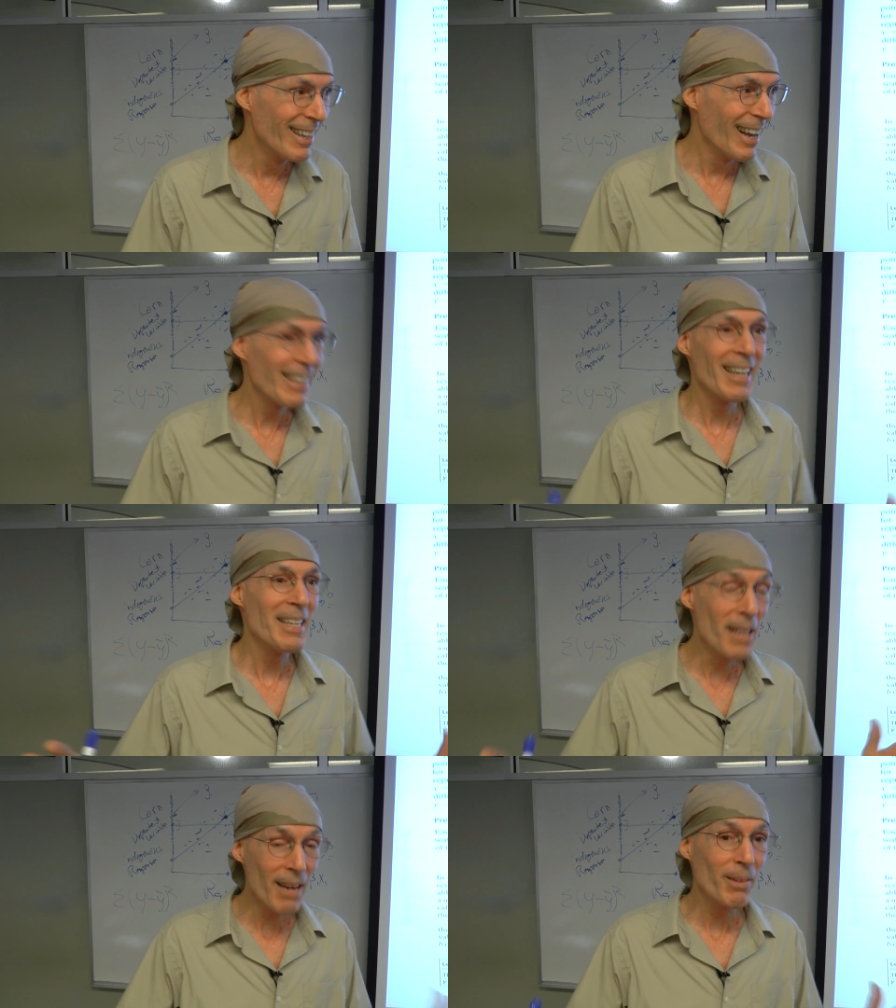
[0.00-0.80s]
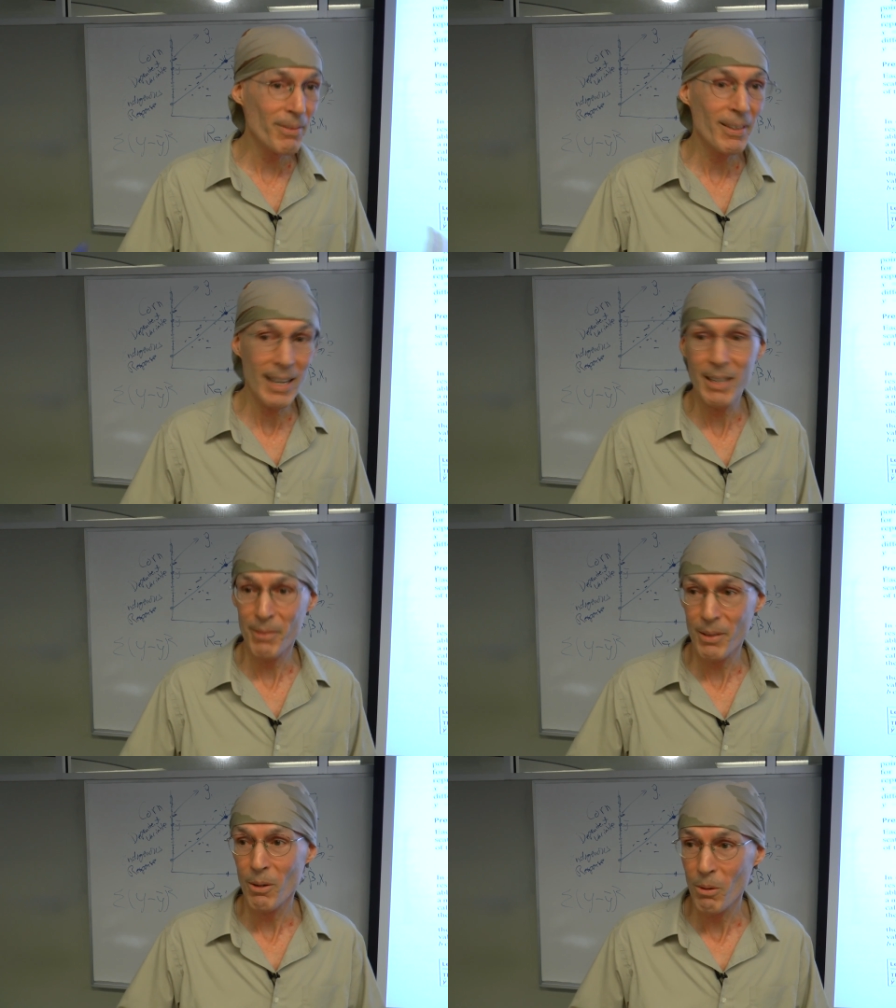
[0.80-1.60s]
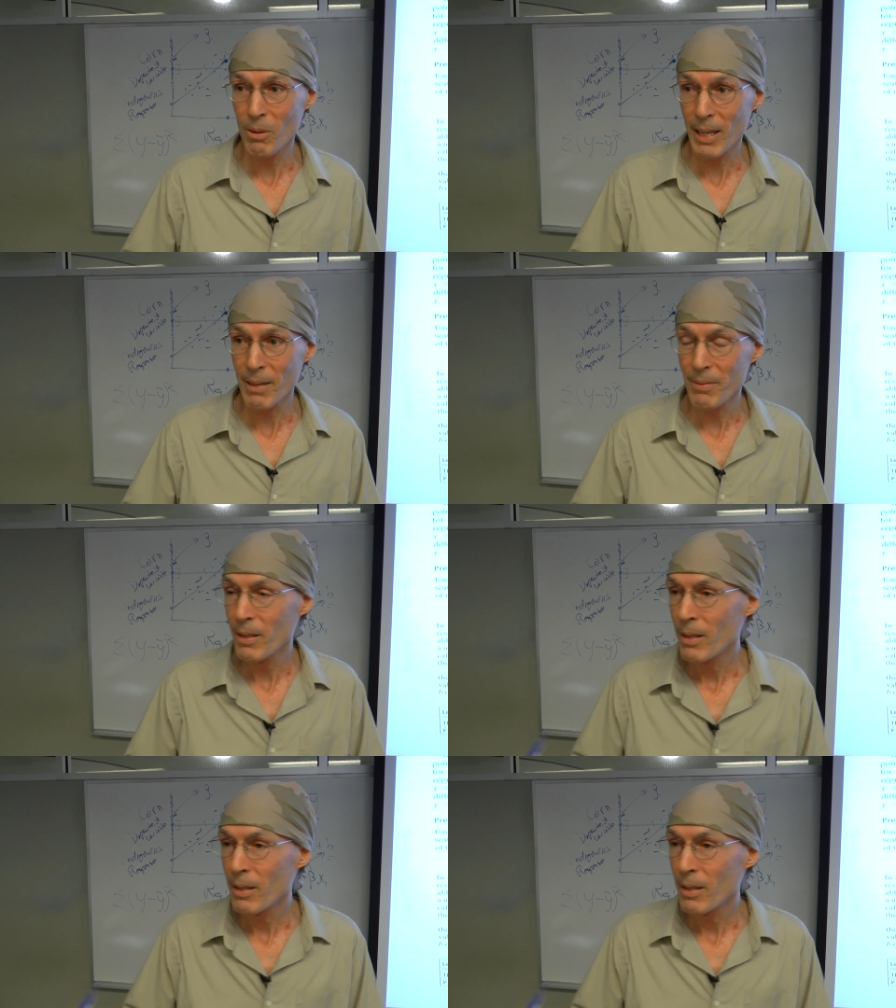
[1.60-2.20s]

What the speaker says: And they never forget it for their whole life.